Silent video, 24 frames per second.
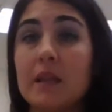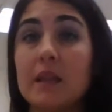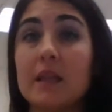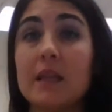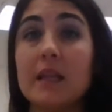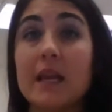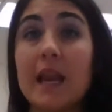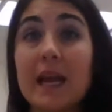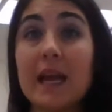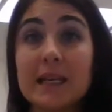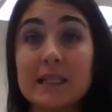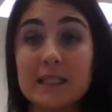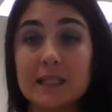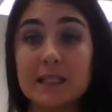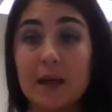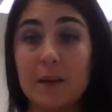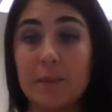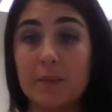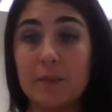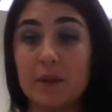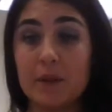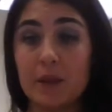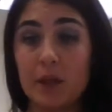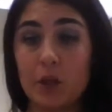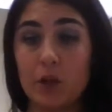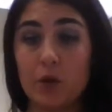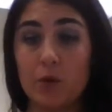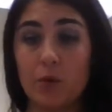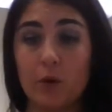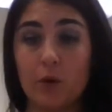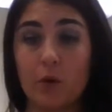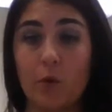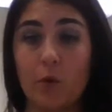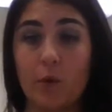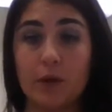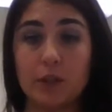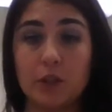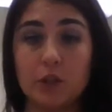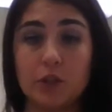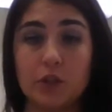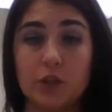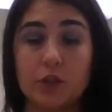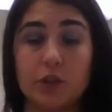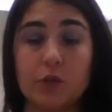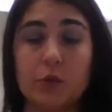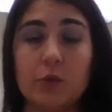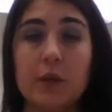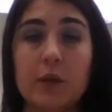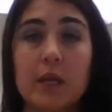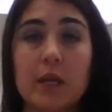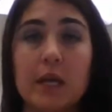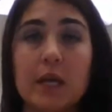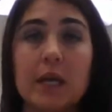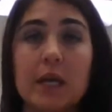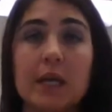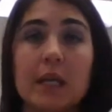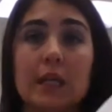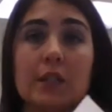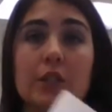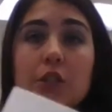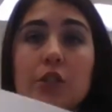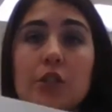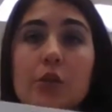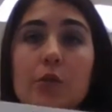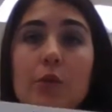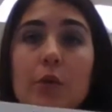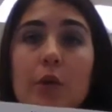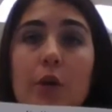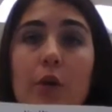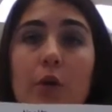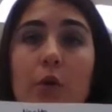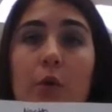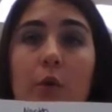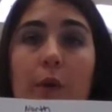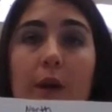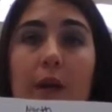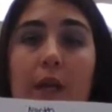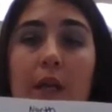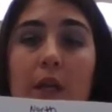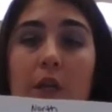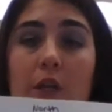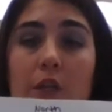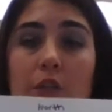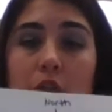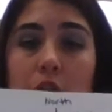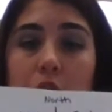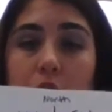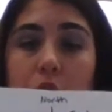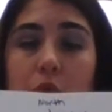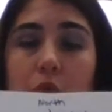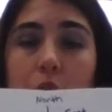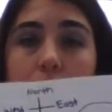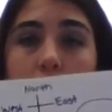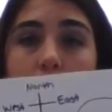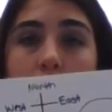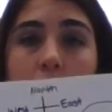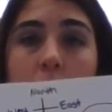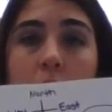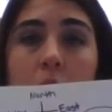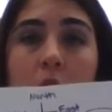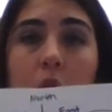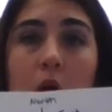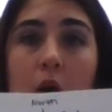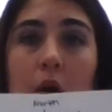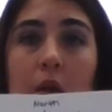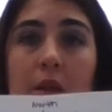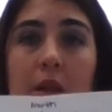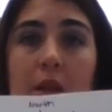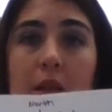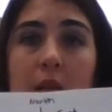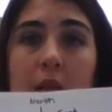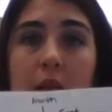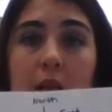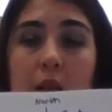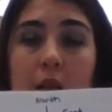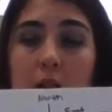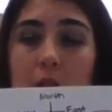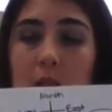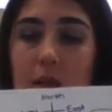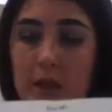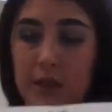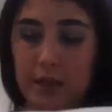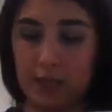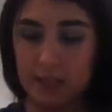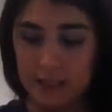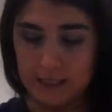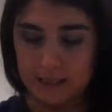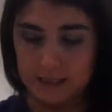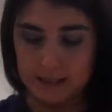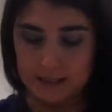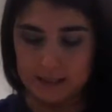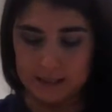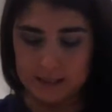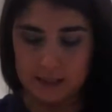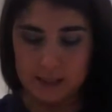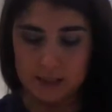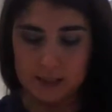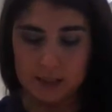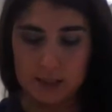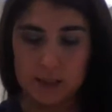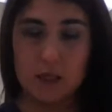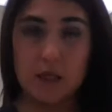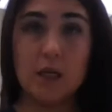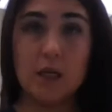The next step that you are going to do is you are going to, on this